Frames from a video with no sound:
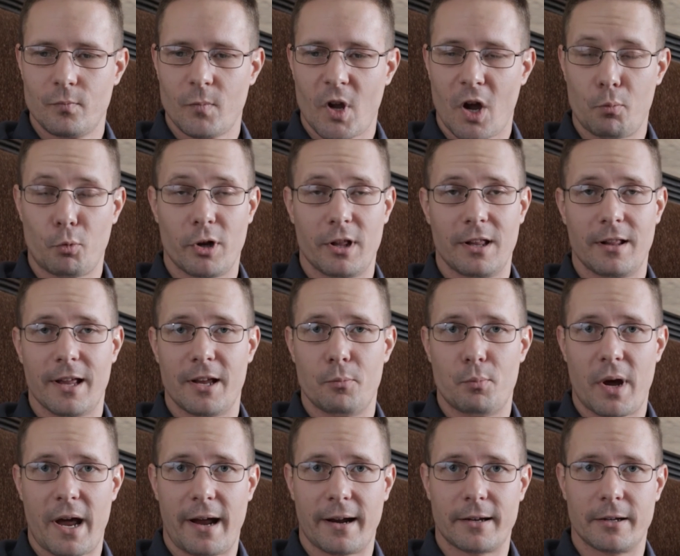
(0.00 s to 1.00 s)
I'm really laid
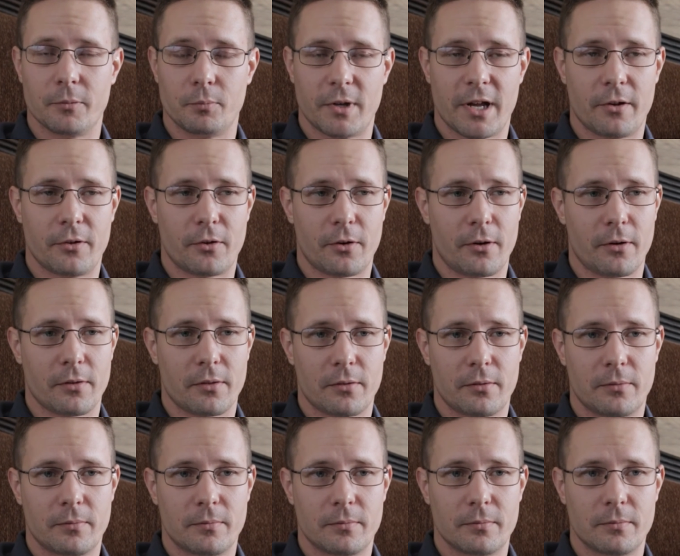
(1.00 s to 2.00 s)
back and down to
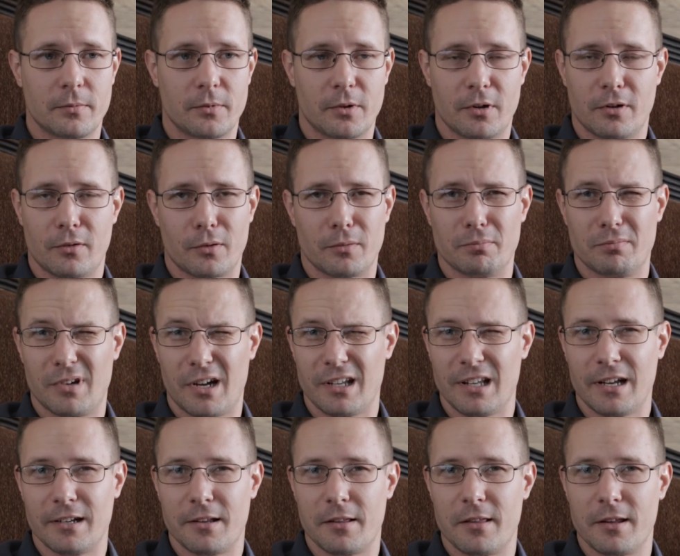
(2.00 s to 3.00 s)
earth. I'd
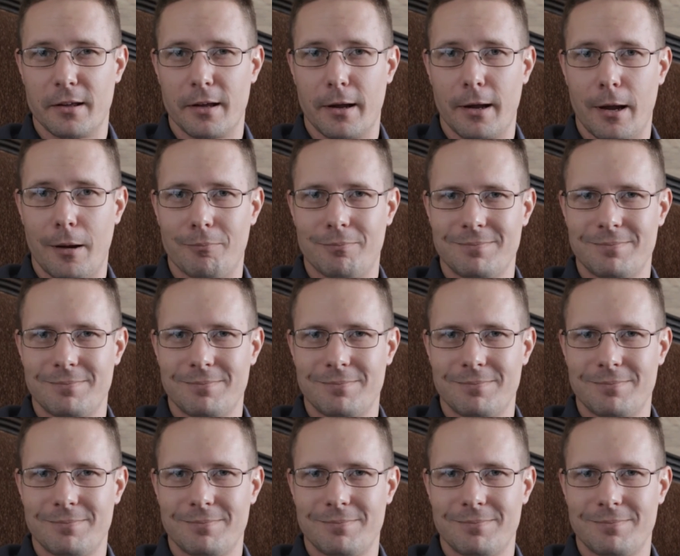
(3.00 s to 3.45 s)
like to think I am.